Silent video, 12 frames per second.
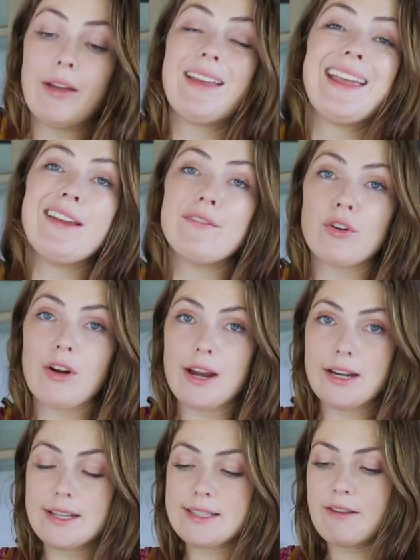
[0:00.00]
8
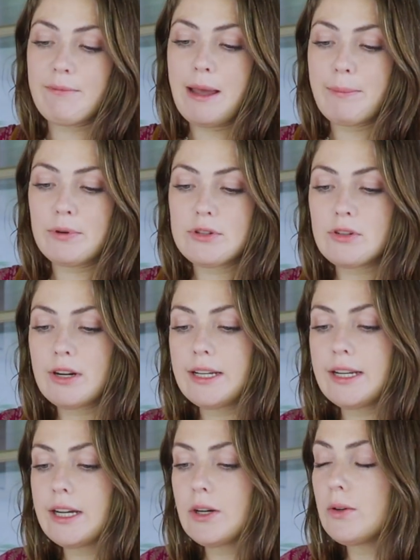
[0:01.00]
varieties of peppers right
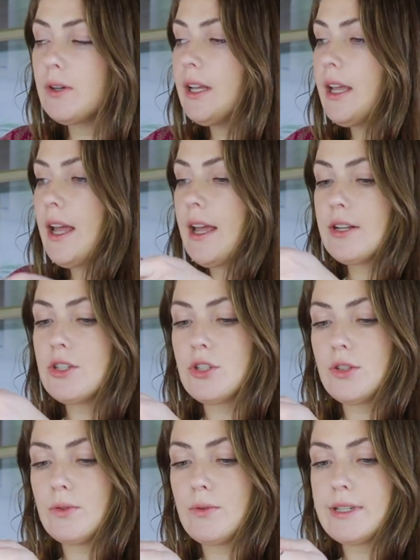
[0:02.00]
now
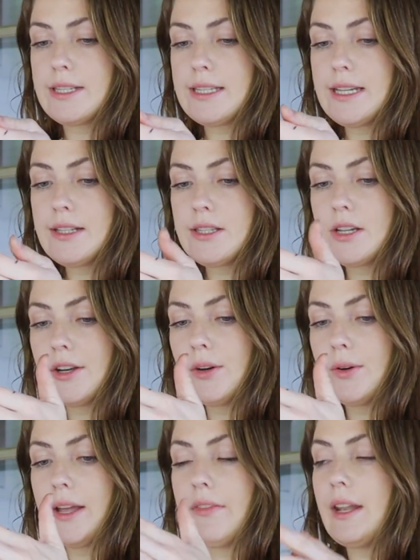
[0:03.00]
to seed
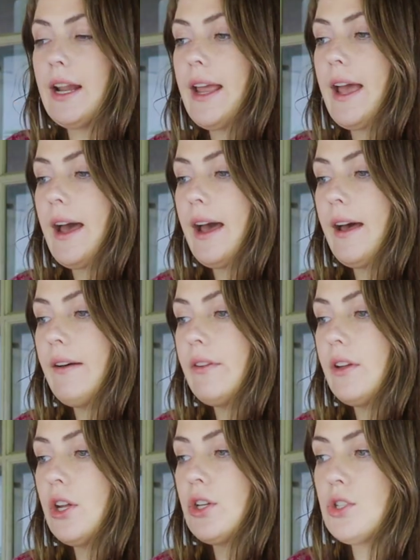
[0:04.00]
sow, and then I have
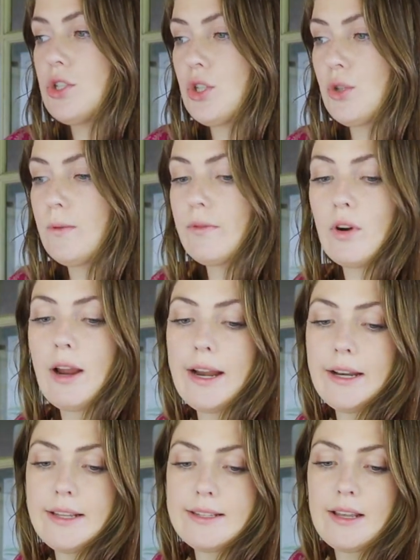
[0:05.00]
2
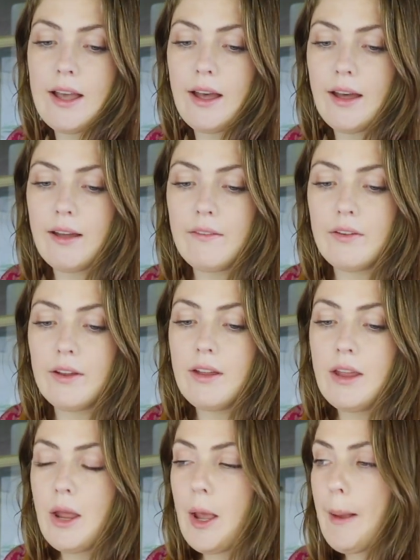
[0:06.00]
varieties of
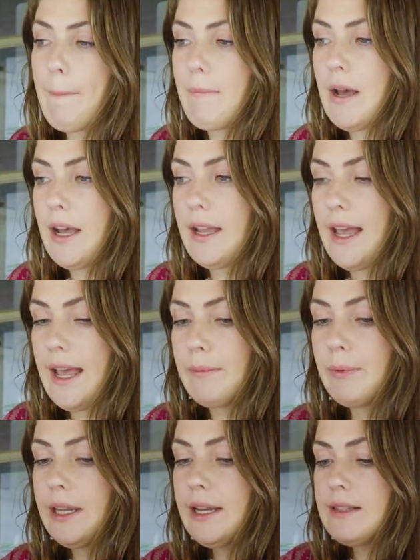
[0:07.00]
my
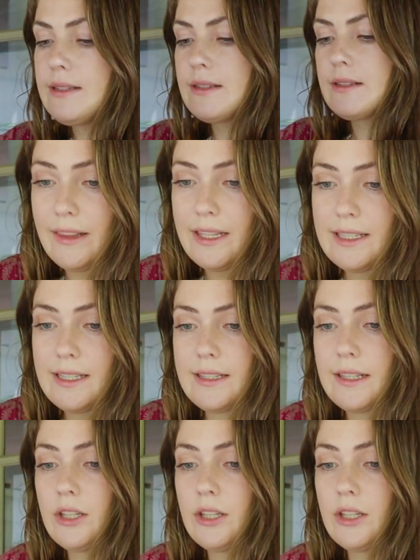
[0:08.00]
eggplants. Now this is the